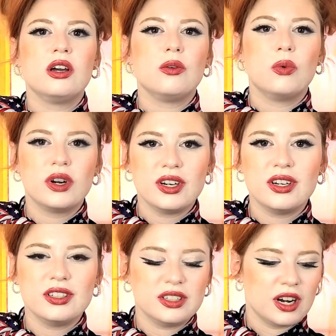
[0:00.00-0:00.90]
what it
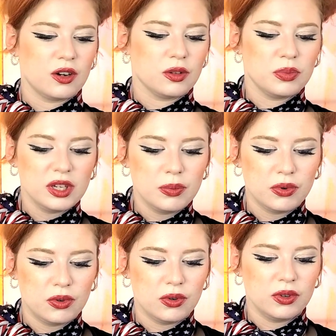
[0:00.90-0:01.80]
is now? The
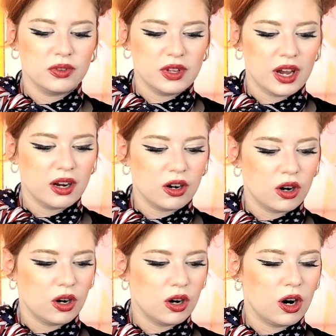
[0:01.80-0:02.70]
people that
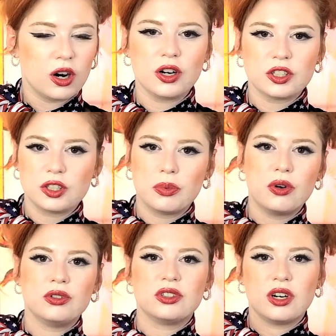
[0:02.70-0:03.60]
are
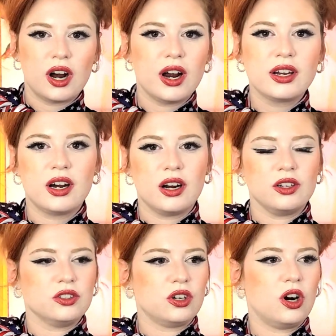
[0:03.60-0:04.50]
supposed
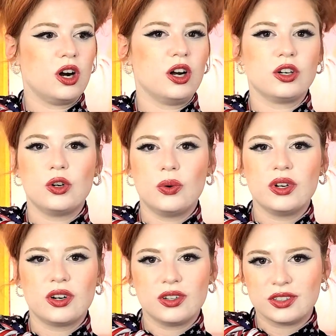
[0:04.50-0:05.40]
icons are going
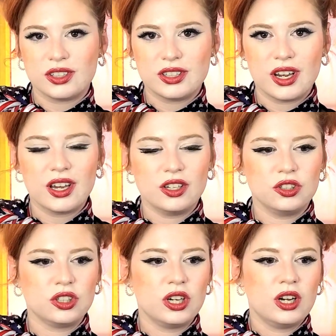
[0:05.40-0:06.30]
on
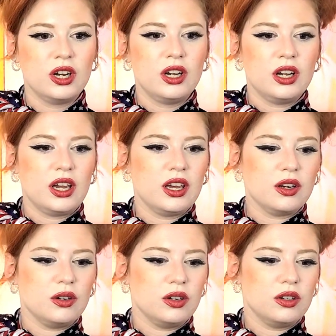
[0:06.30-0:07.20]
stage
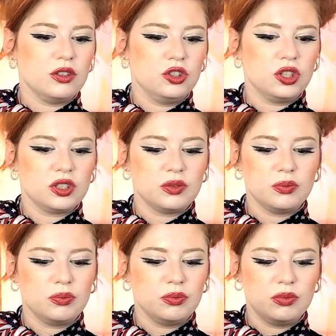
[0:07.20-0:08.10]
and just
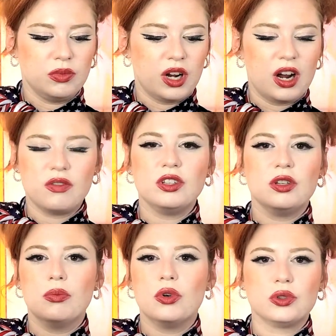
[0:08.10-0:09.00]
having
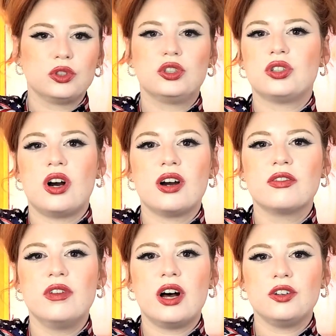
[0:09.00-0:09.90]
the most shock
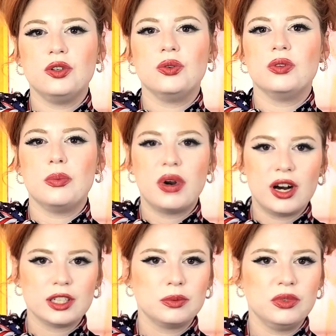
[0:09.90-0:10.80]
value they
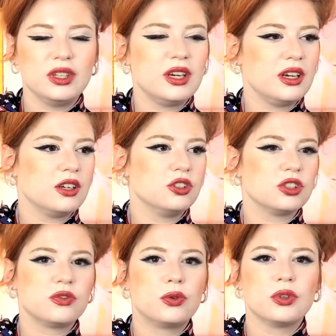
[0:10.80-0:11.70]
possibly can
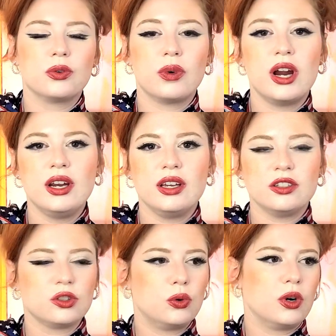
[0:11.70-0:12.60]
just for the
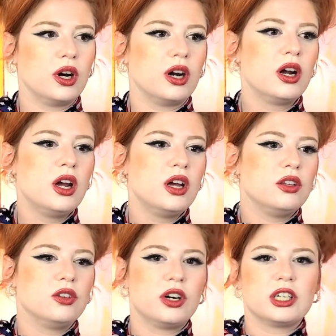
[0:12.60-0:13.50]
ratings or
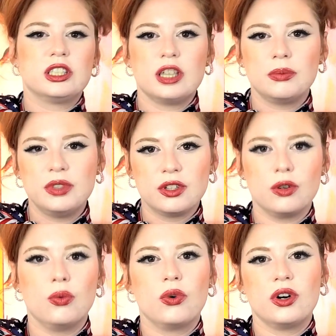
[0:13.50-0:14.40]
they're accepting
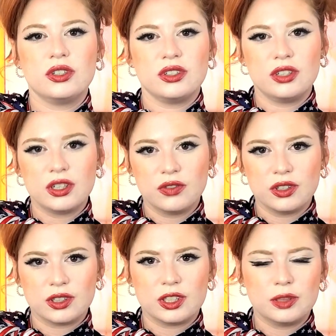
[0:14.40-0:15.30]
awards and
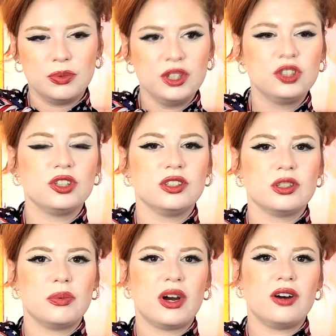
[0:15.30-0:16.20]
giving speeches
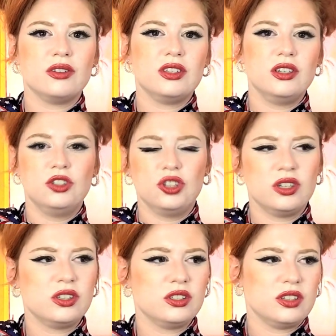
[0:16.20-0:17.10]
about the
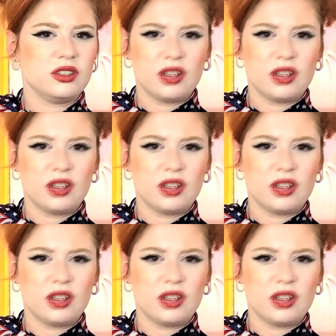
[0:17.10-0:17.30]
agendas that